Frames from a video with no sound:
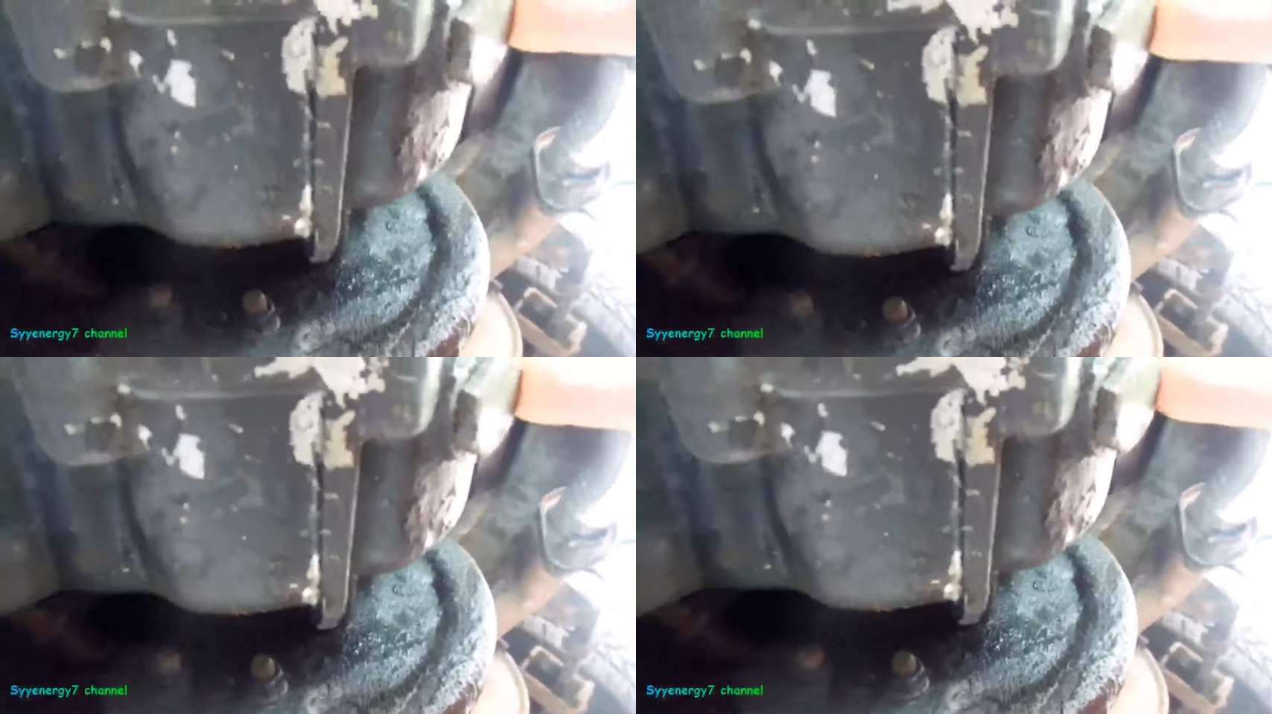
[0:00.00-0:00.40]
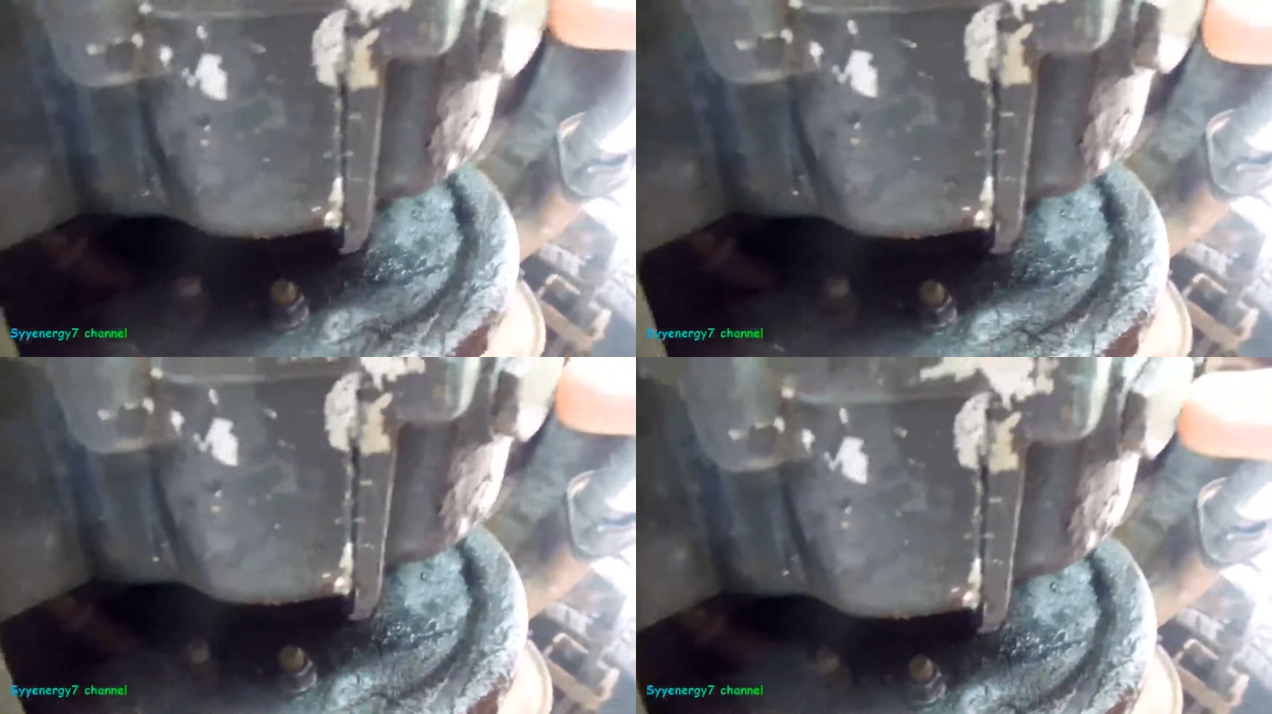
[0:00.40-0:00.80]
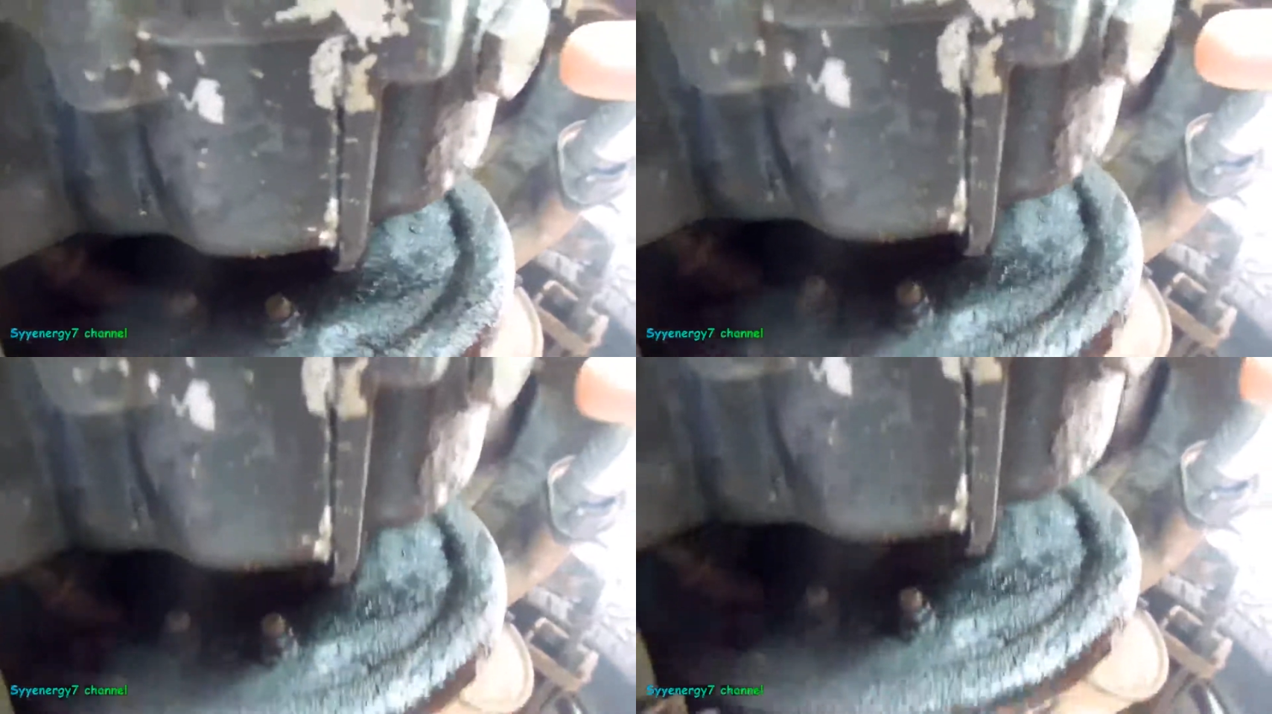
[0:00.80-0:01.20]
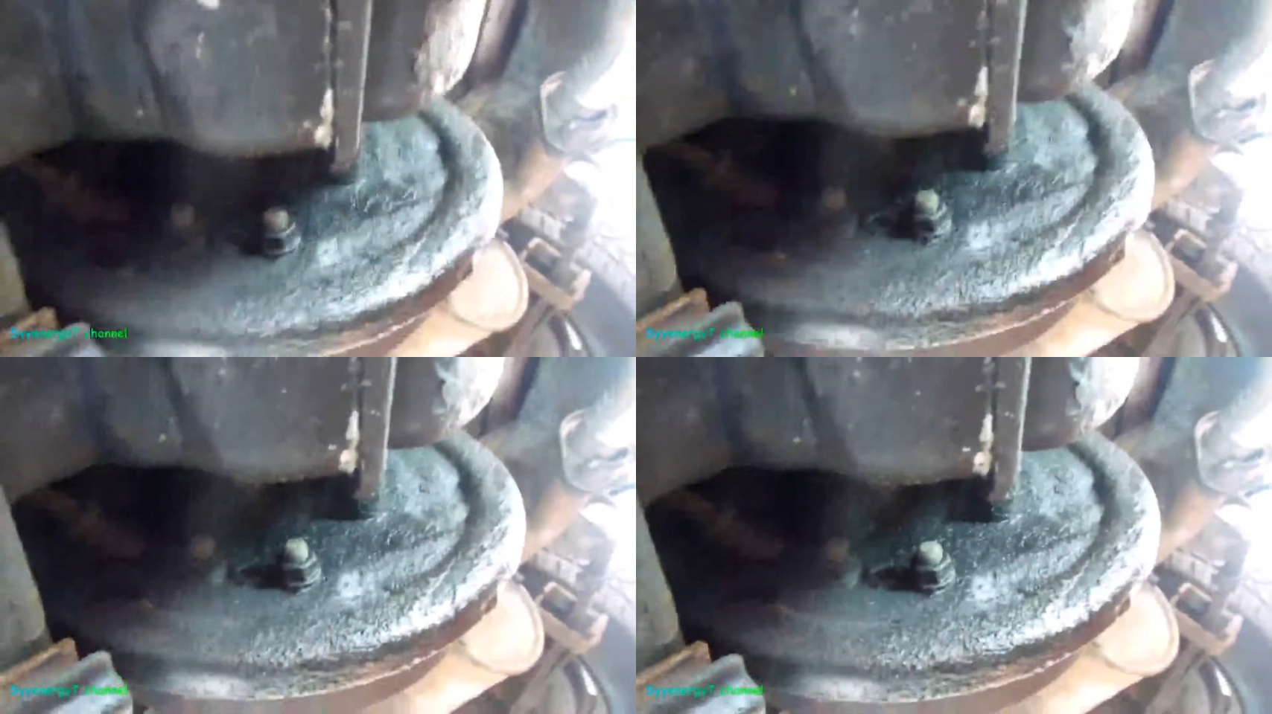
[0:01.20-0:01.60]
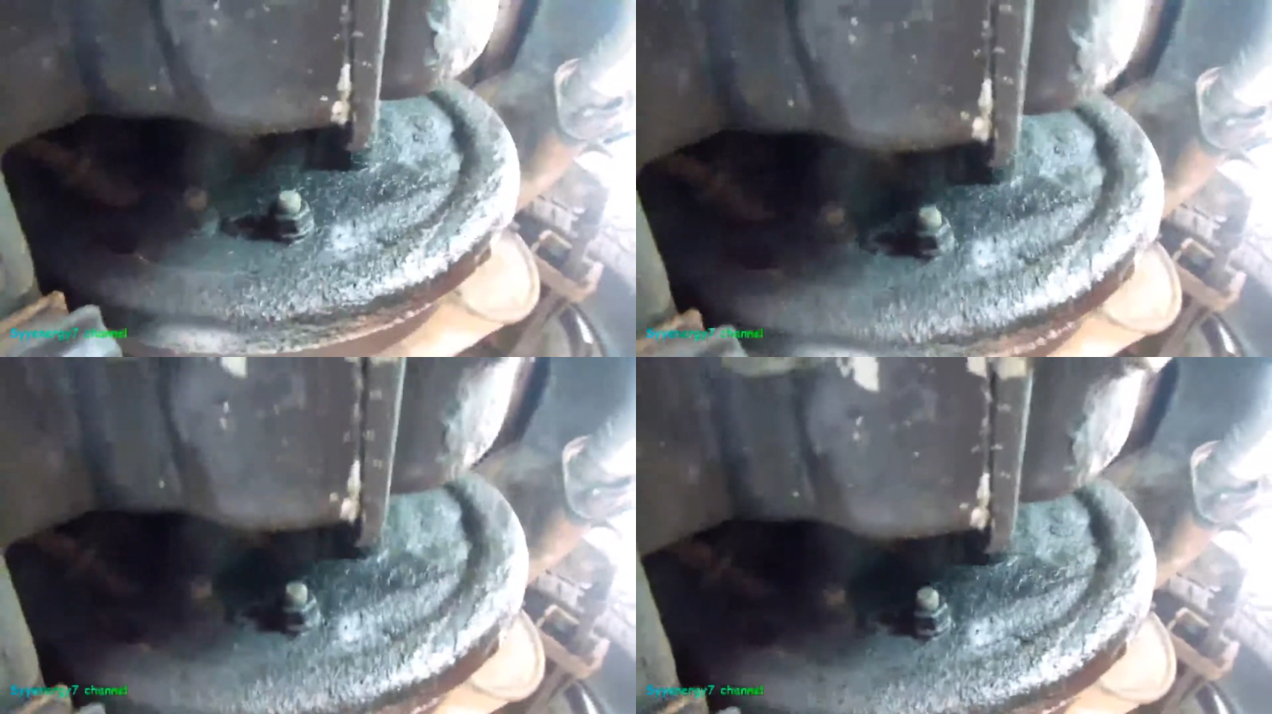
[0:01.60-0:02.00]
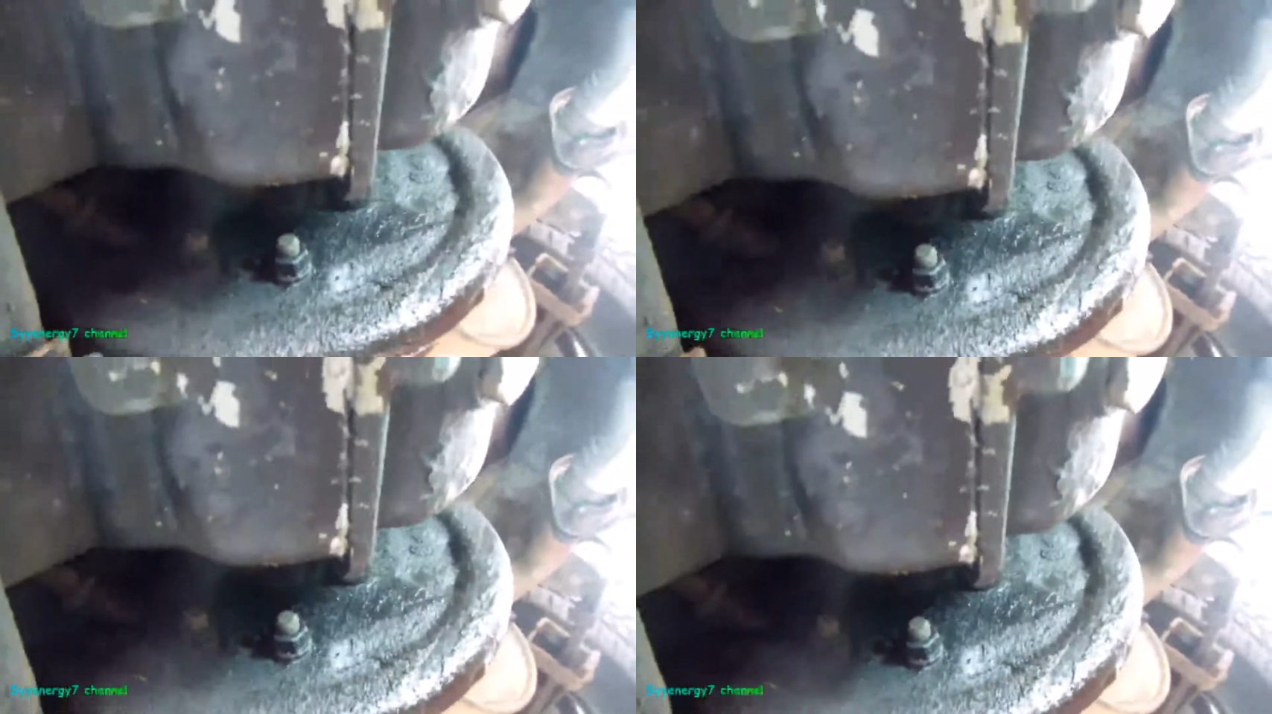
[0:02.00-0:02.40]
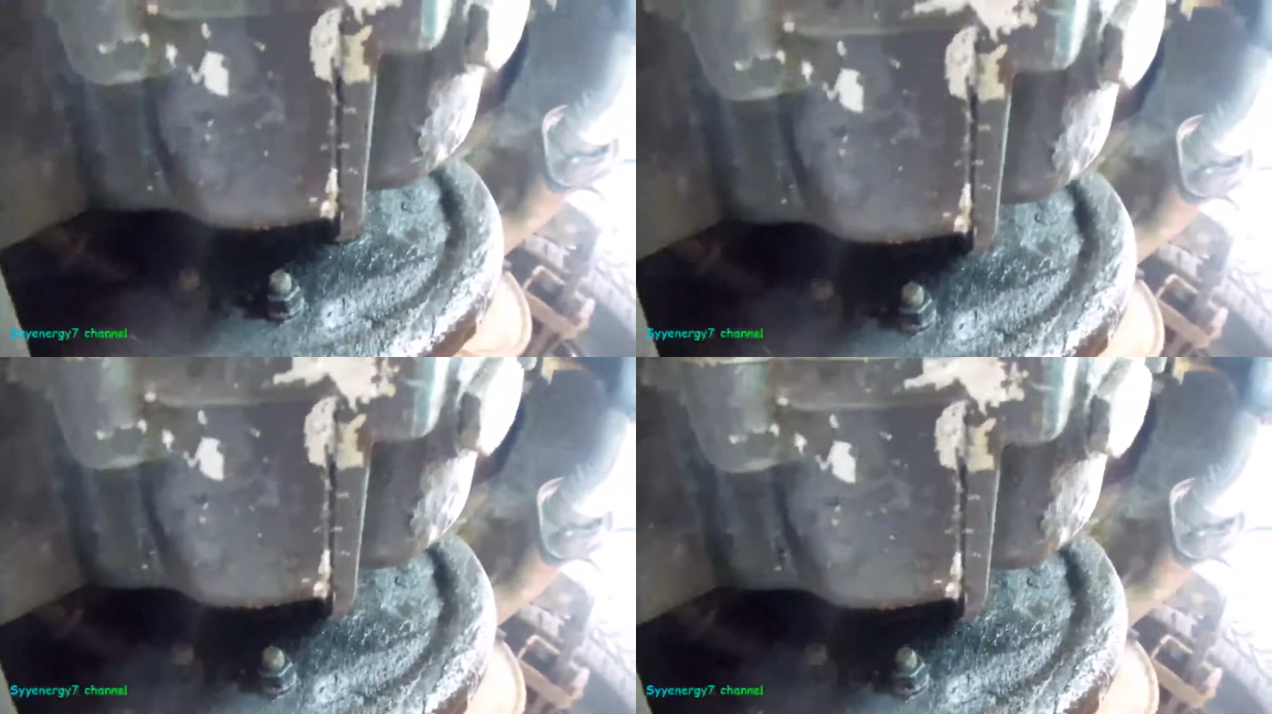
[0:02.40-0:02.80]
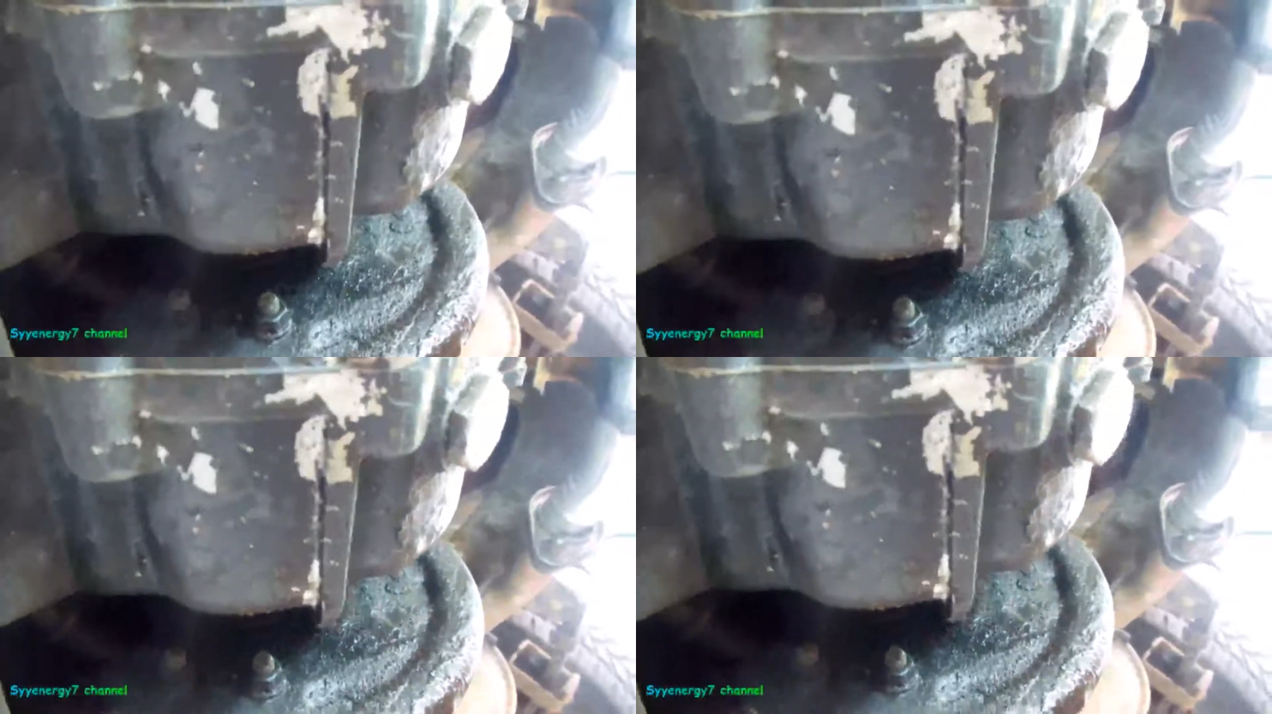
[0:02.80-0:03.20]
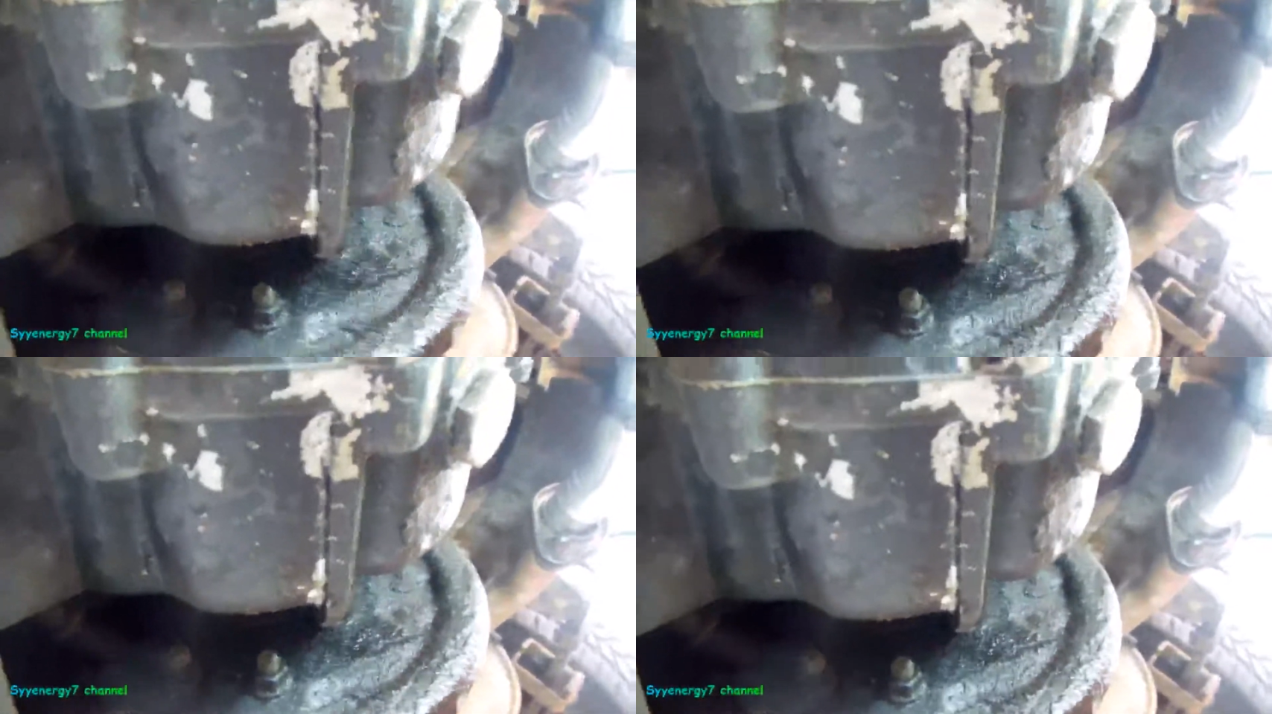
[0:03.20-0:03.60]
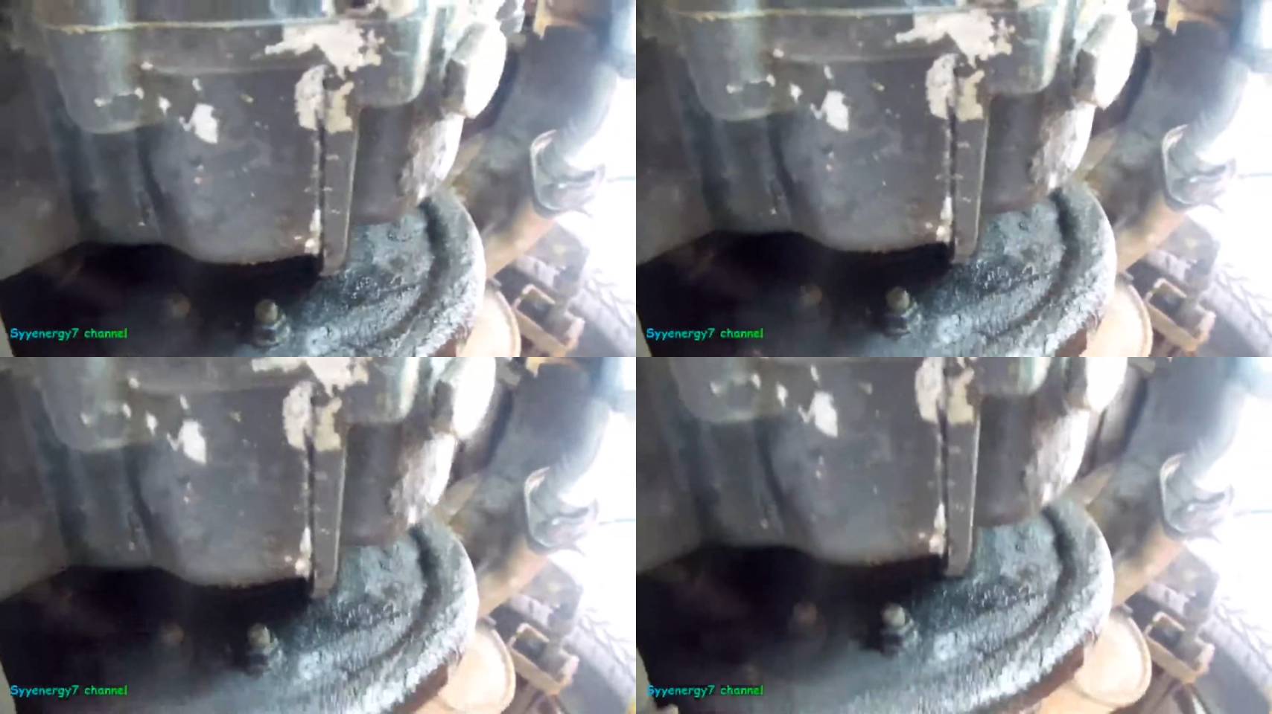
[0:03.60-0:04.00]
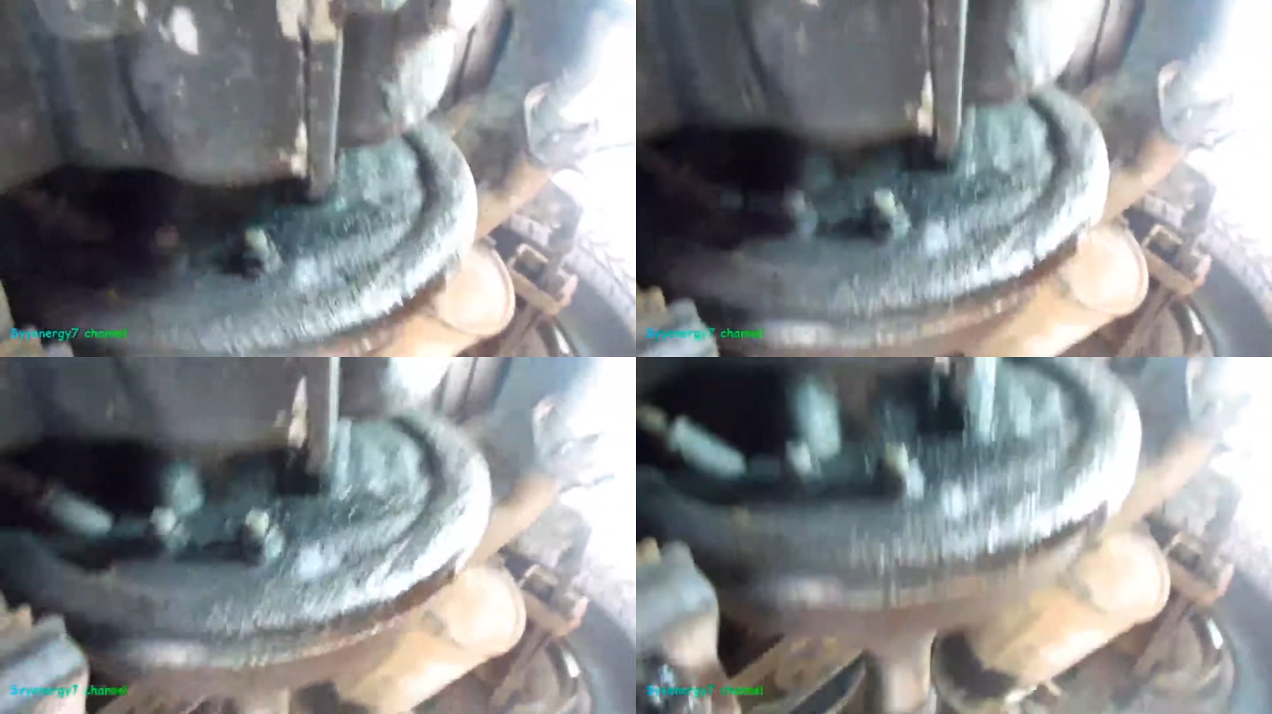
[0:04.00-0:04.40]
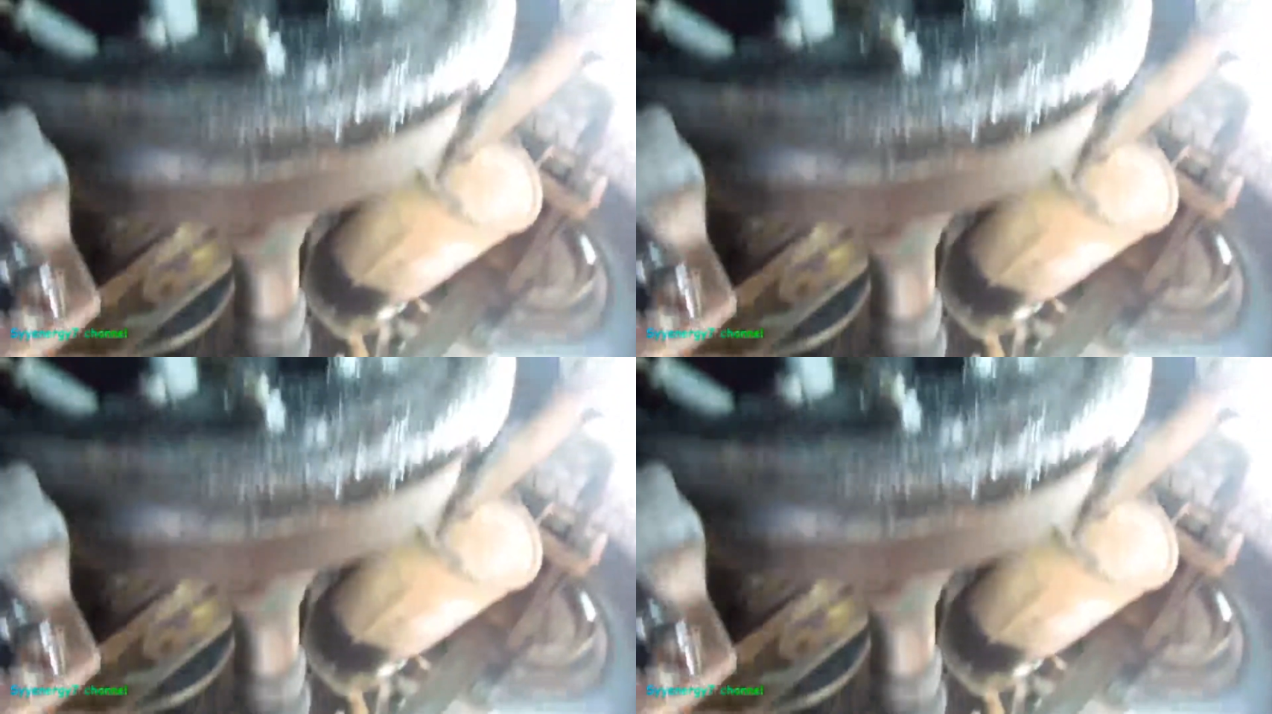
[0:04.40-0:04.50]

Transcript: No face is visible, so there are no lips to read.